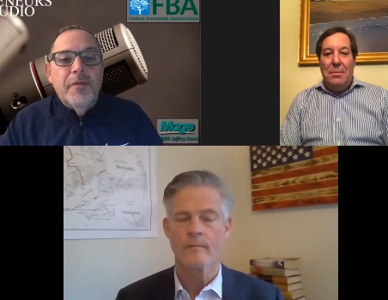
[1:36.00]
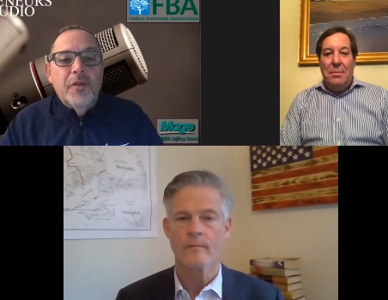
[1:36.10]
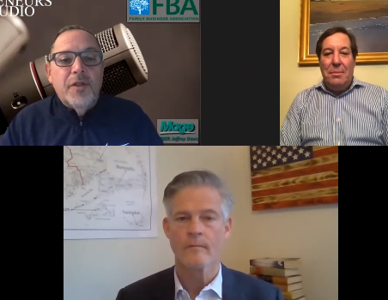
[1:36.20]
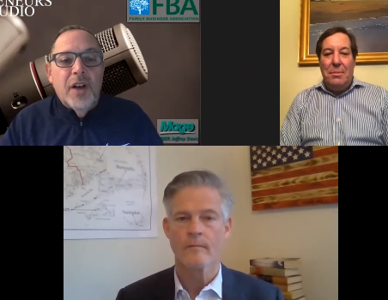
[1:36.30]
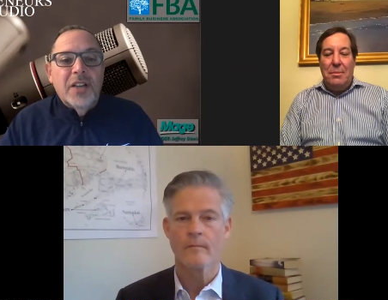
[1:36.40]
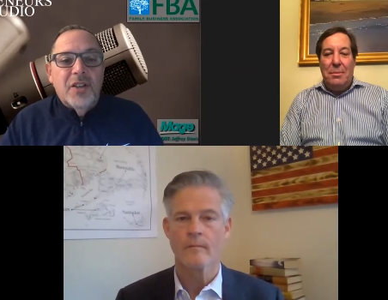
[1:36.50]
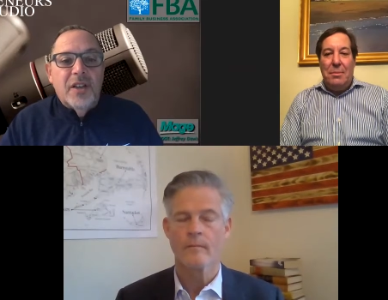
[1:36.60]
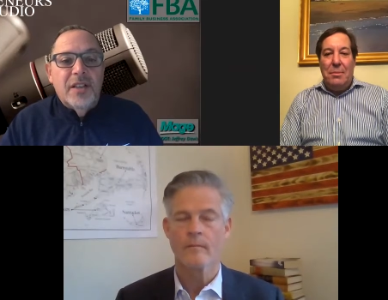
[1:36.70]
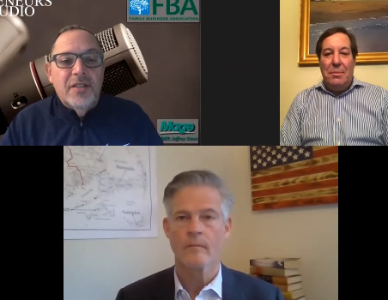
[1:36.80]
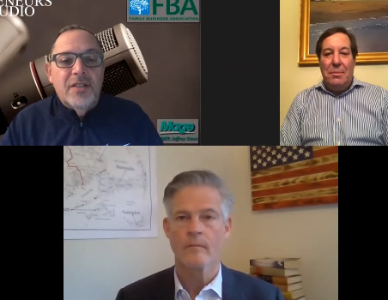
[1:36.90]
Speaker 1: your thoughts on
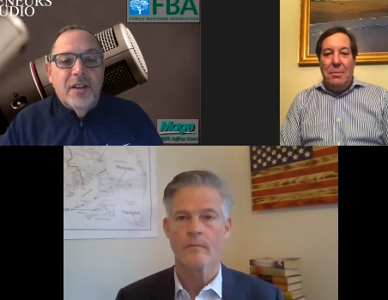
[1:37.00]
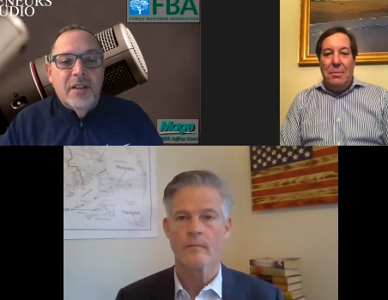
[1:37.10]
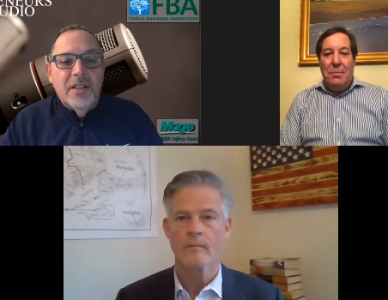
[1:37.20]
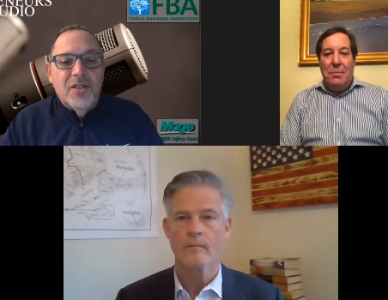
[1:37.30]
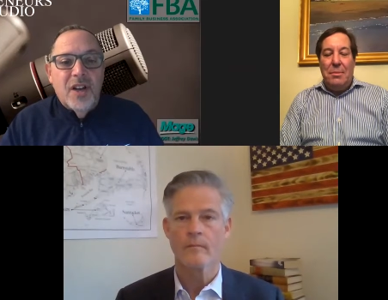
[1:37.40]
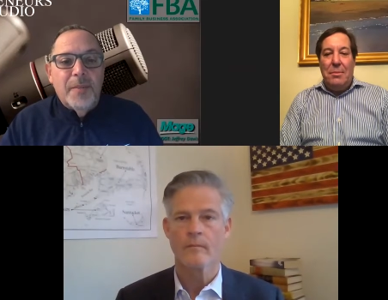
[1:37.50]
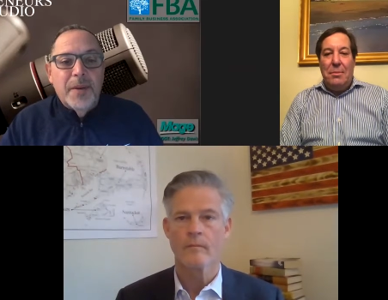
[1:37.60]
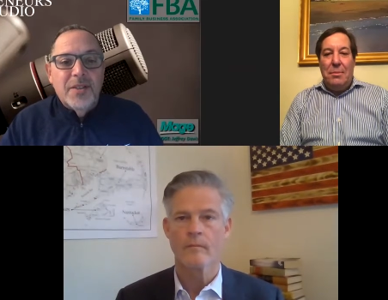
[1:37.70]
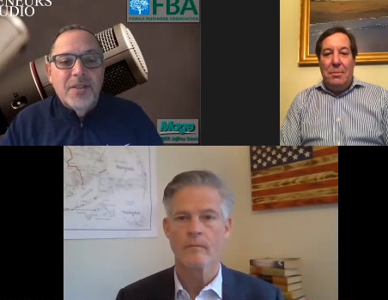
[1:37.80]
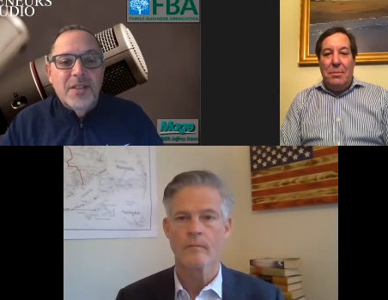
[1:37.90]
these on these
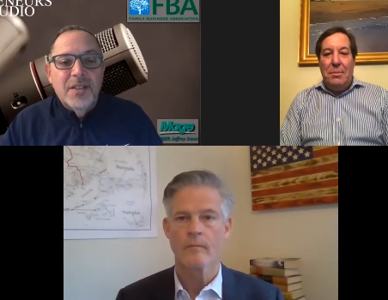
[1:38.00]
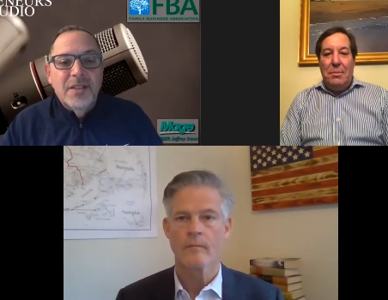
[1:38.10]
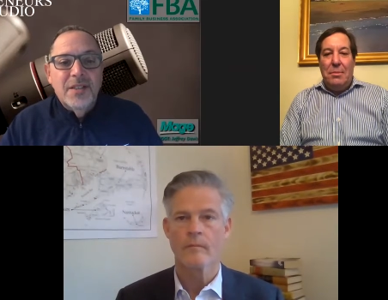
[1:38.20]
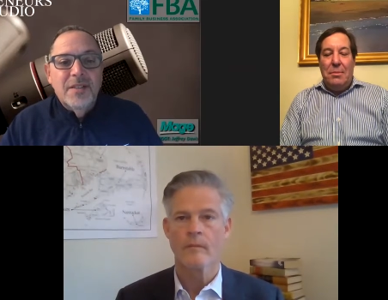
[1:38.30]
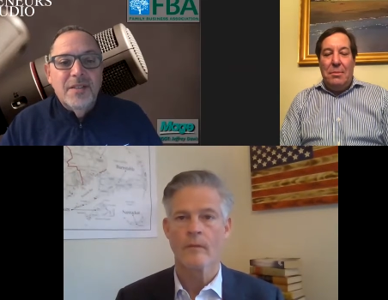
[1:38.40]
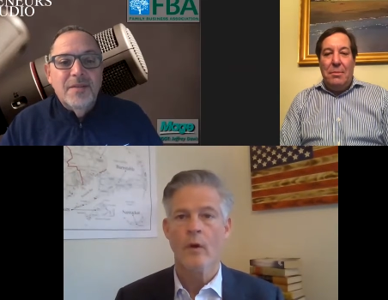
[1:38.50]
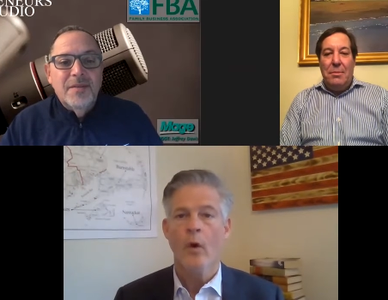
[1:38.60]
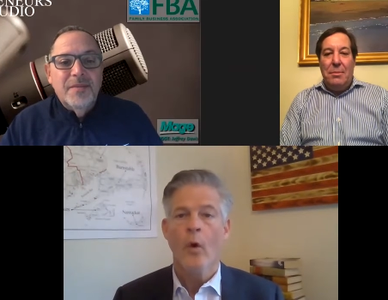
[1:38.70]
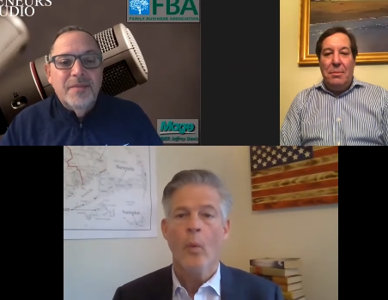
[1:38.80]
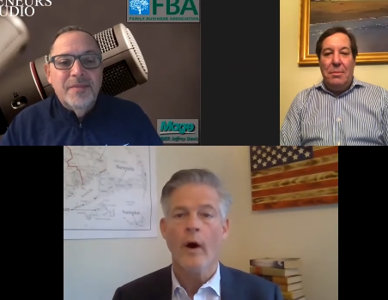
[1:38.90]
topics?
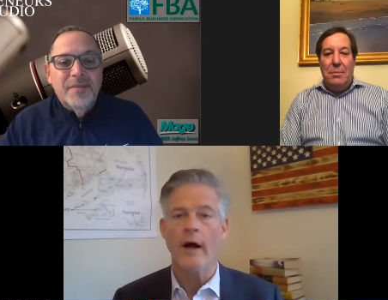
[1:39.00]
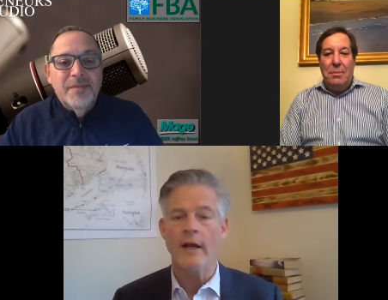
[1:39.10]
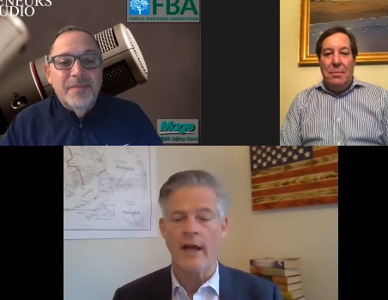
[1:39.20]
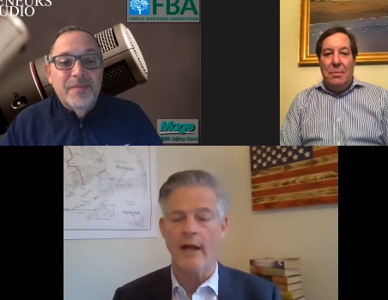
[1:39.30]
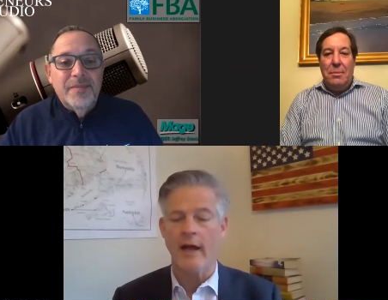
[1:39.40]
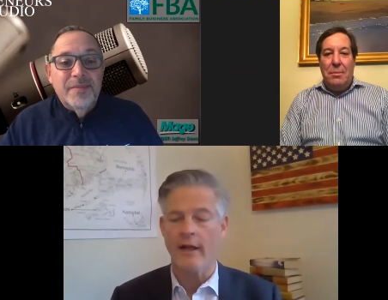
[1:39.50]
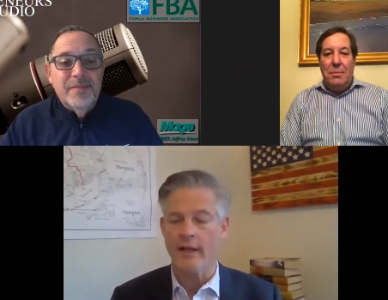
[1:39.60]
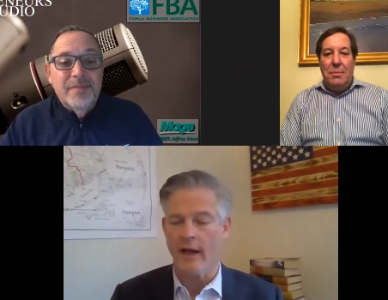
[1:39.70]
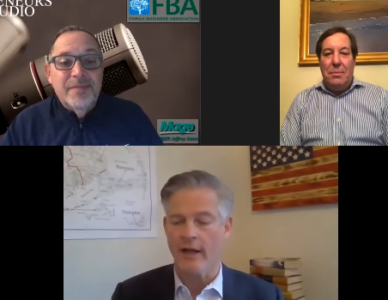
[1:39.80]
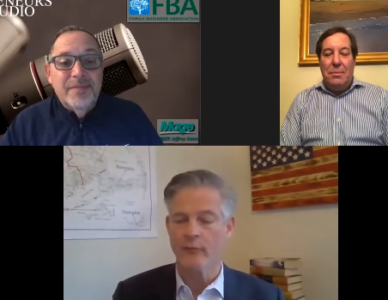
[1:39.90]
Well,
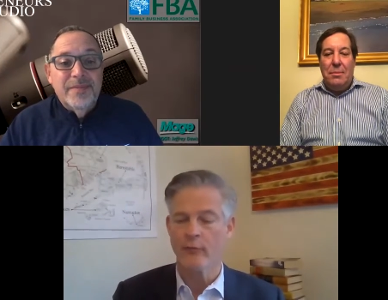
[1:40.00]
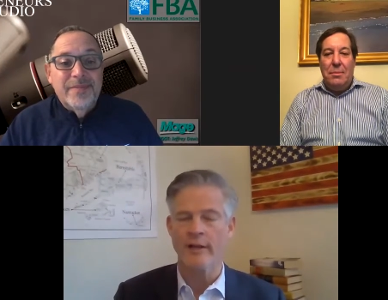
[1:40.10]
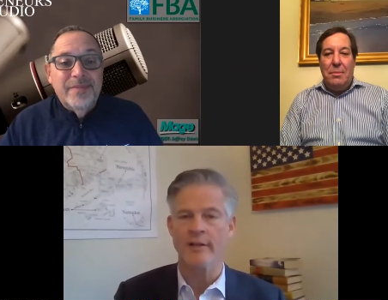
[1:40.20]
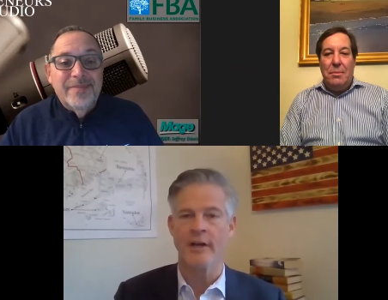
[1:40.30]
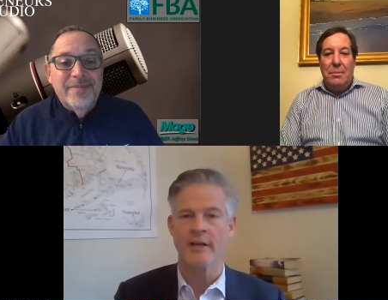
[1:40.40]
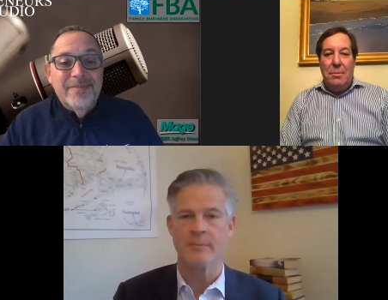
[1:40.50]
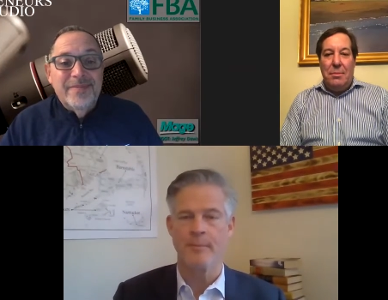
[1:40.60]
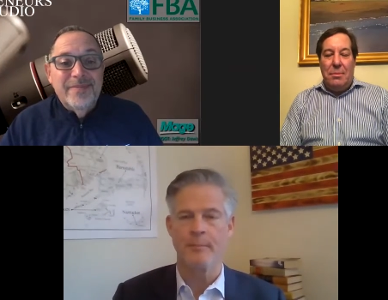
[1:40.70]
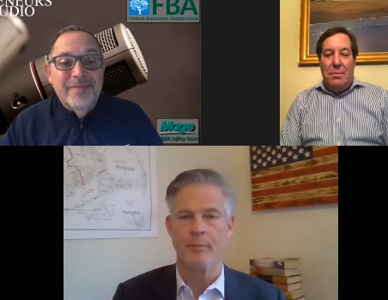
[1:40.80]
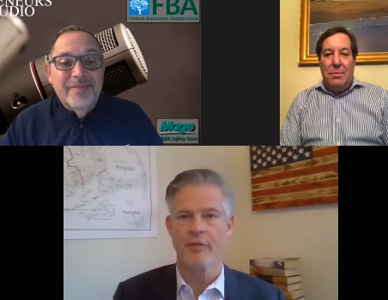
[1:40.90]
I, I
Speaker 2: recognize
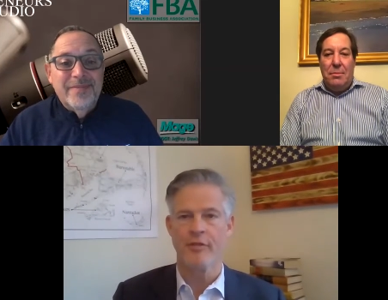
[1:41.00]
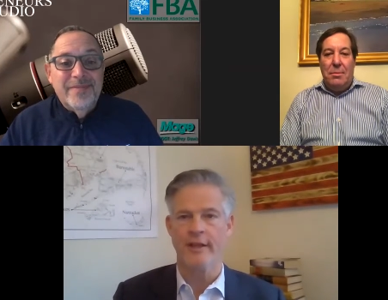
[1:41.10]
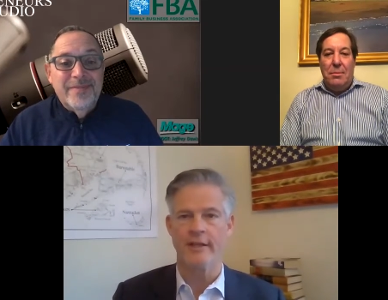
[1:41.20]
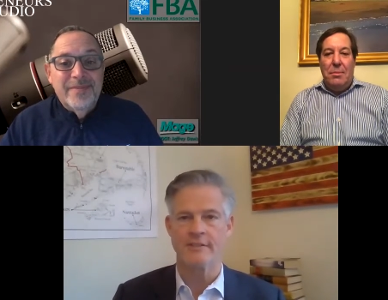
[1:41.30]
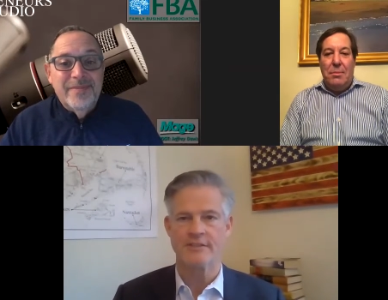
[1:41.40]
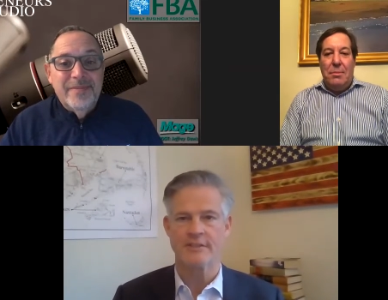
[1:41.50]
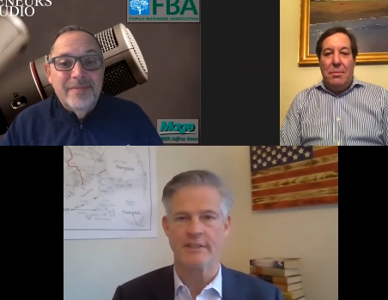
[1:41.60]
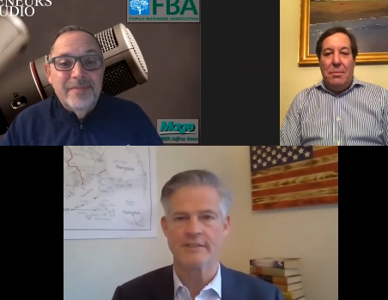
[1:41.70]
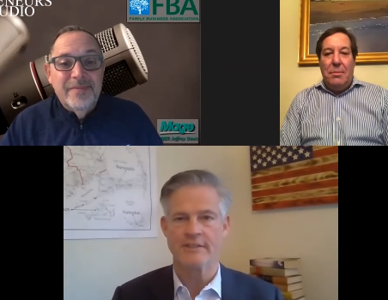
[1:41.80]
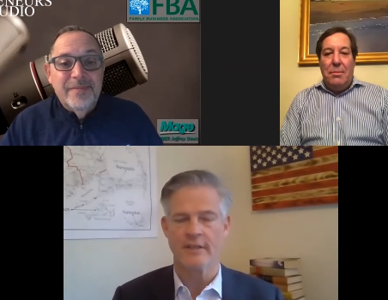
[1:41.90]
that people think it's,
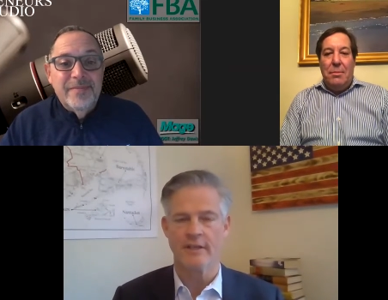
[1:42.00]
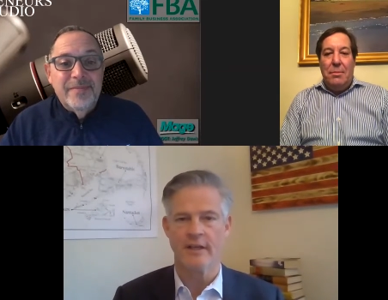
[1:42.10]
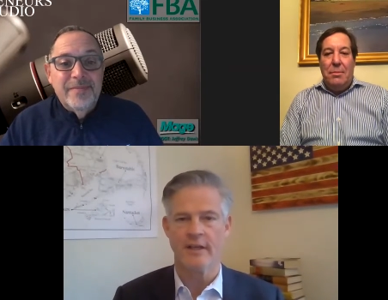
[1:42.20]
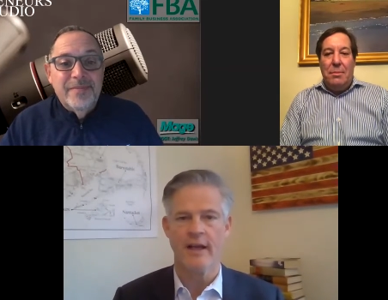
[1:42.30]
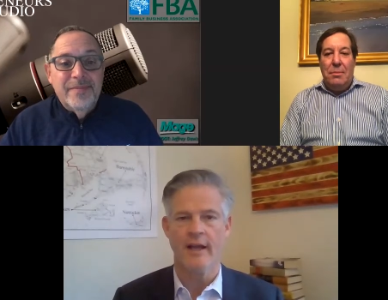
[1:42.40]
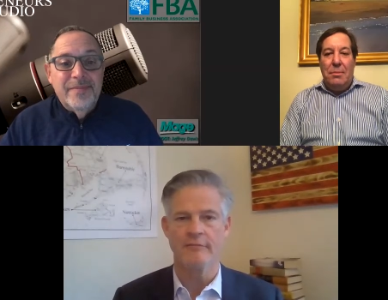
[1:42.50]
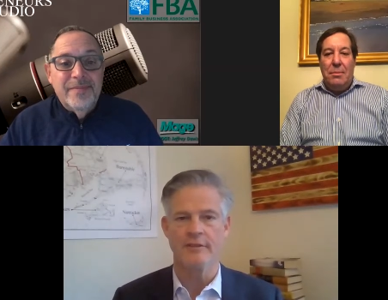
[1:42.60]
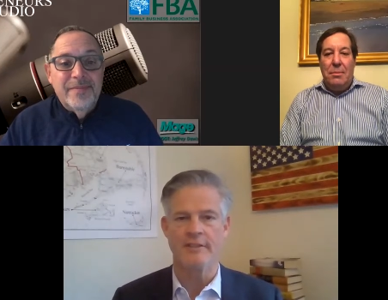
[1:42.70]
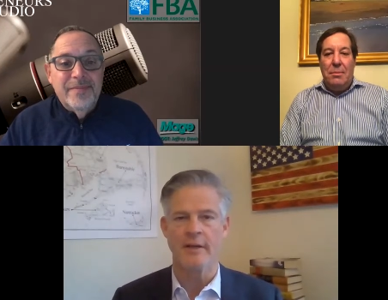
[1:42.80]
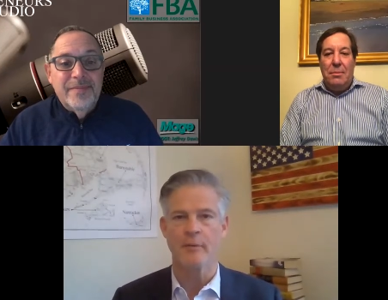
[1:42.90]
it's a, a
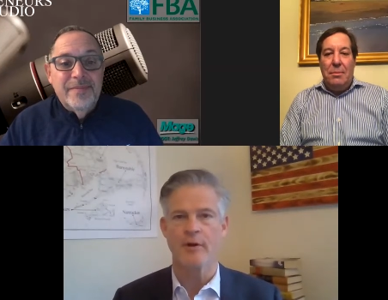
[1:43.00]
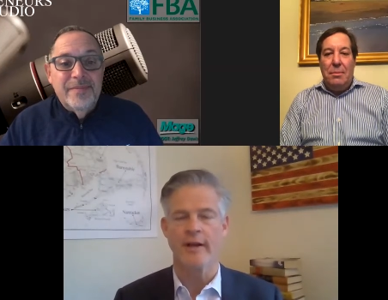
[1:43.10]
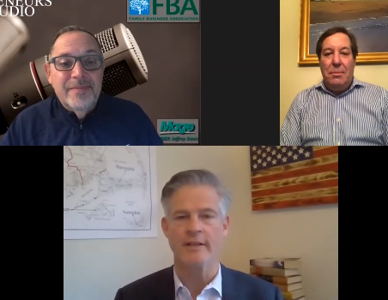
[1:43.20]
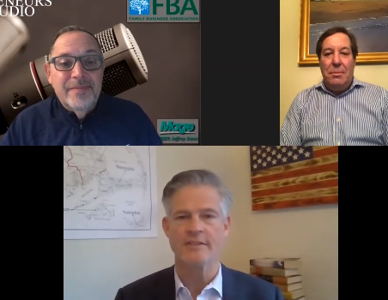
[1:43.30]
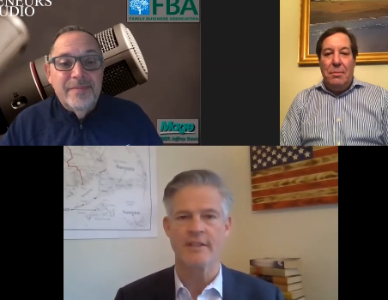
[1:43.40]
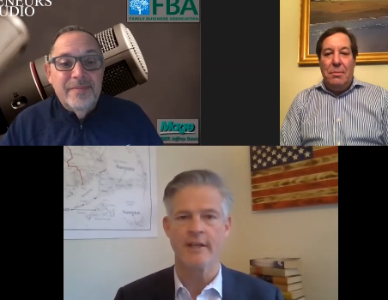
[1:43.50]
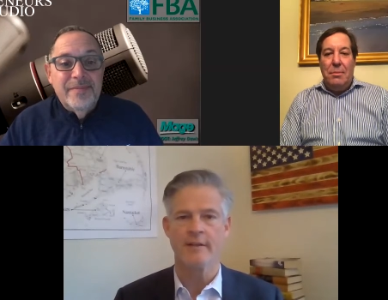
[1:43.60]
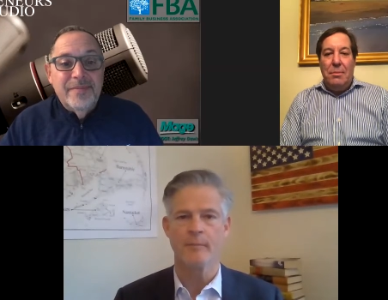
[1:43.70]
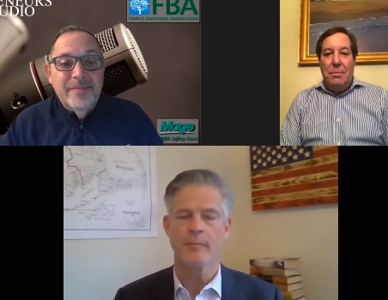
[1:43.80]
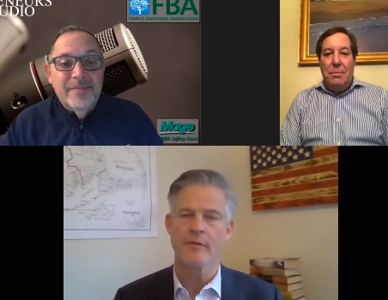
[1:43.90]
heavily Democratic
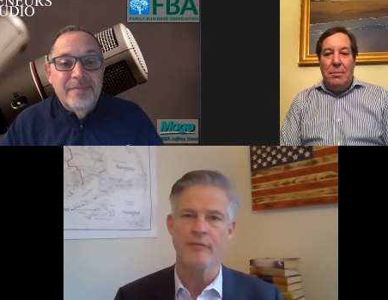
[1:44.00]
state. The